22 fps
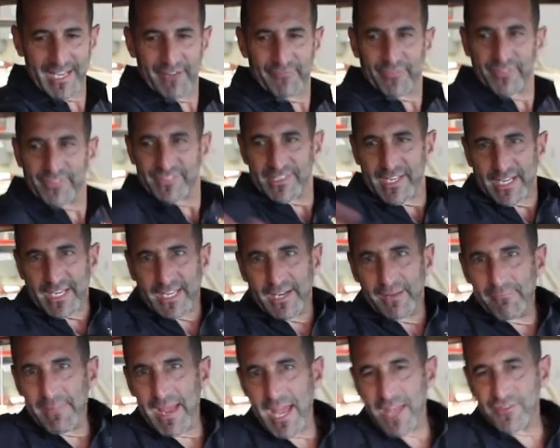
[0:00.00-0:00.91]
out for a
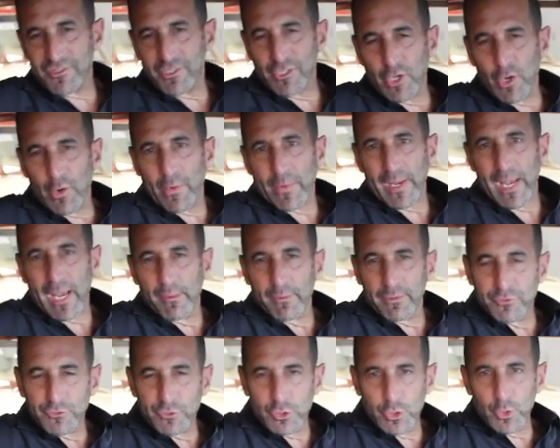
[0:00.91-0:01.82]
second. Imagine going
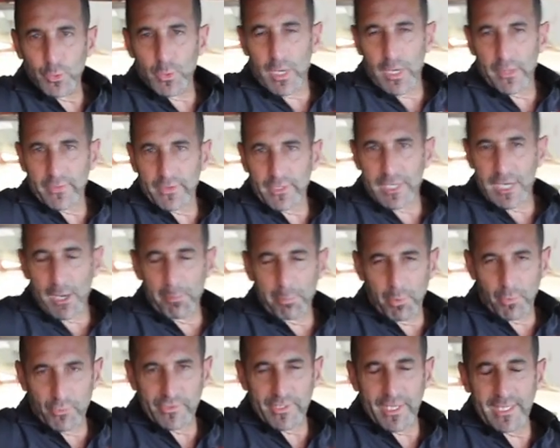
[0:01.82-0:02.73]
out with two other
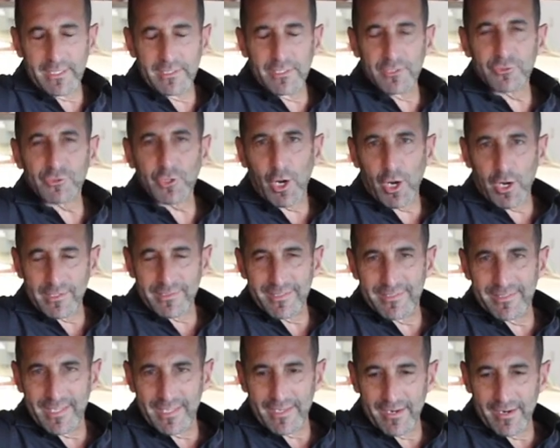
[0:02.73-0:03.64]
couples in this car
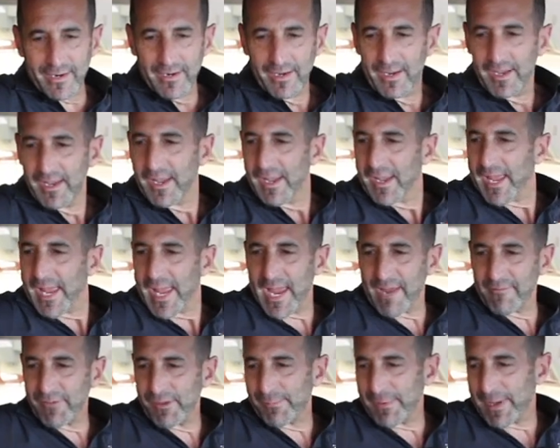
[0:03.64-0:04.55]
to dinner.
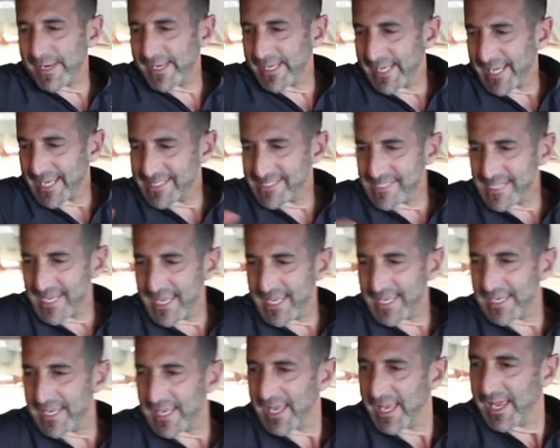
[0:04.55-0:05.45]
Everybody gets
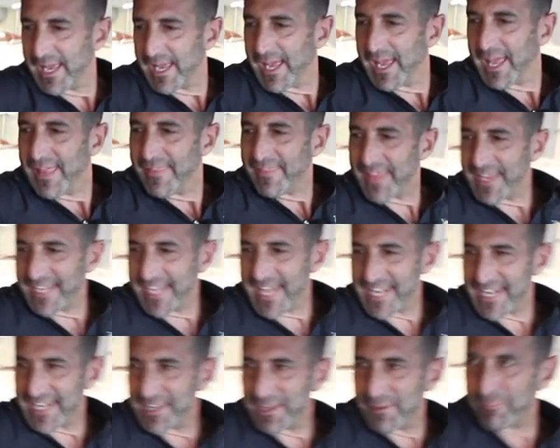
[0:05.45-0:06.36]
in, they
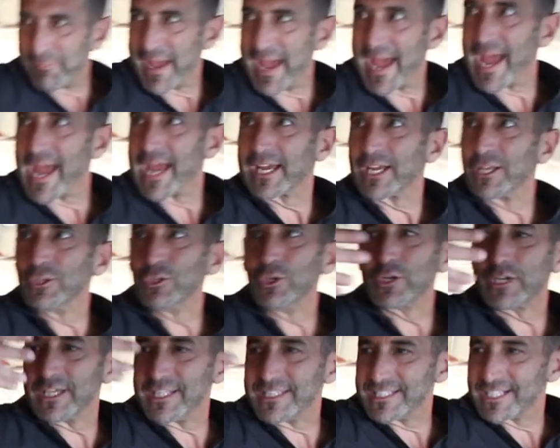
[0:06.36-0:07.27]
get in the back.
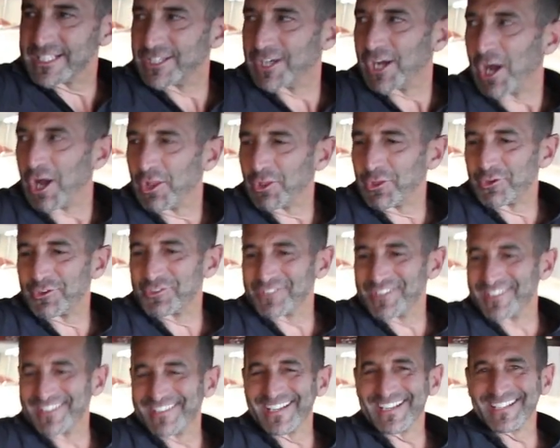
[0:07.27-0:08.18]
Look at the
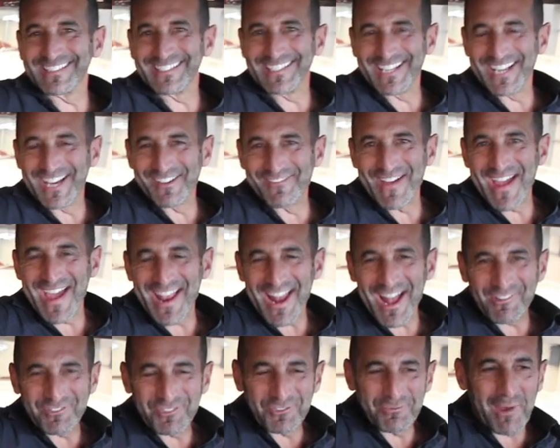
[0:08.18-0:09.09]
colors and things in here,
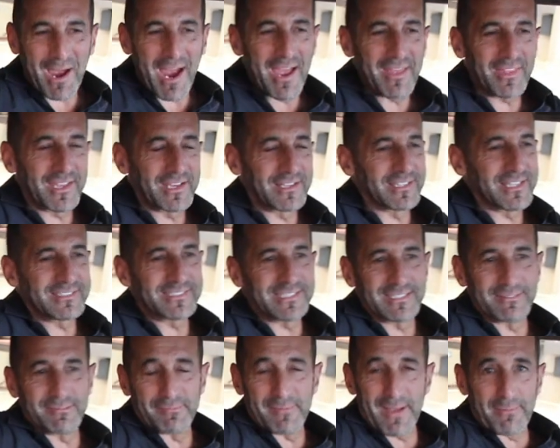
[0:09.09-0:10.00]
man. I'm smiling.
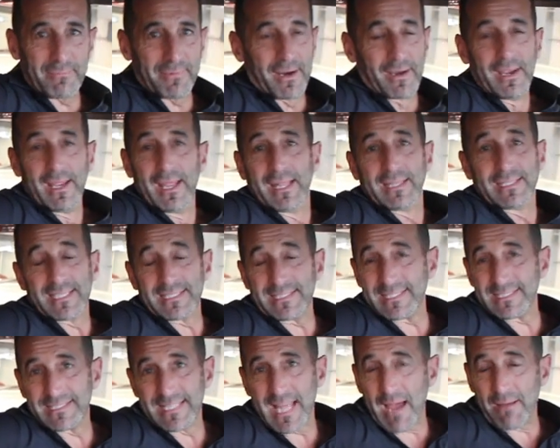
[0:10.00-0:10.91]
Listen, remember,
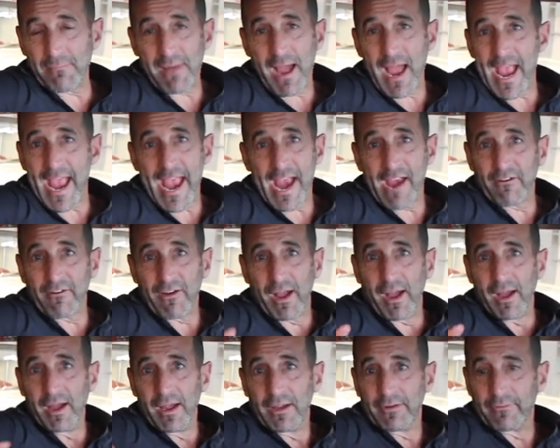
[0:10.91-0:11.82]
this is not my
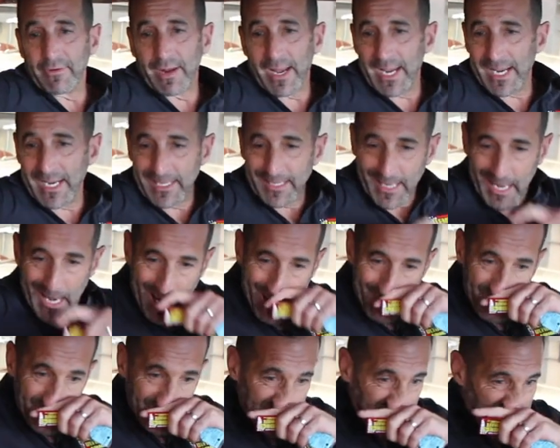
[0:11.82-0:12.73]
era right?
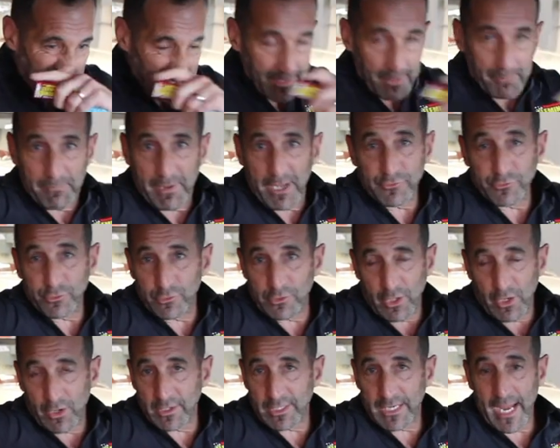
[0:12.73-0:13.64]
I was in the
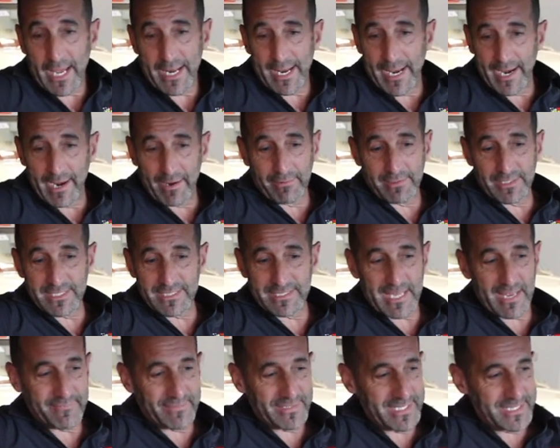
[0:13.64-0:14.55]
muscle car kind of era in the
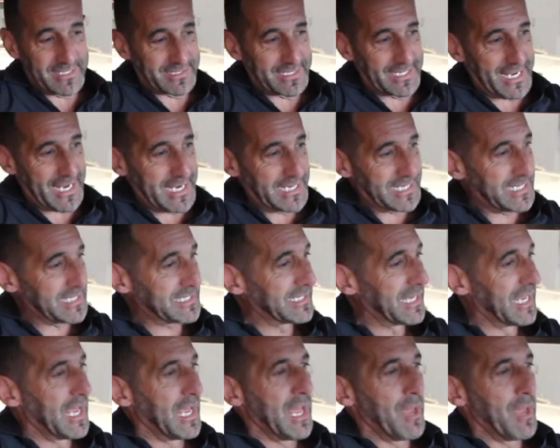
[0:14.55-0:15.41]
70s and 80s,